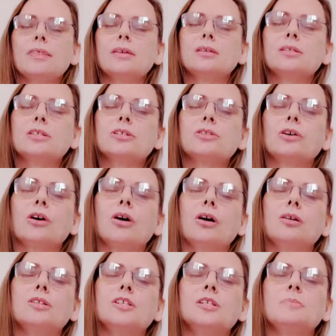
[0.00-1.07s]
into the
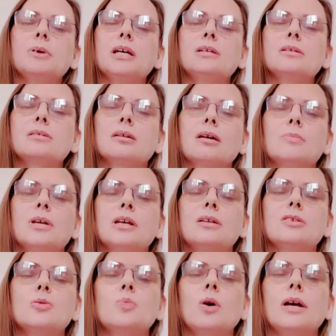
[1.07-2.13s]
heart space, coming in
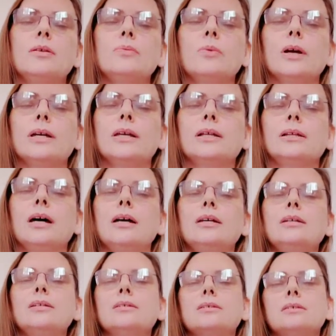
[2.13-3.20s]
as white Reiki
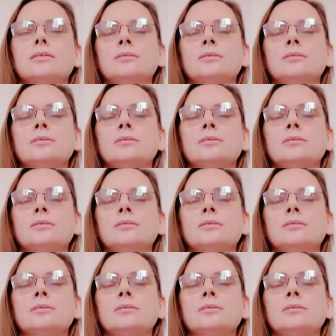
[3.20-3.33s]
light,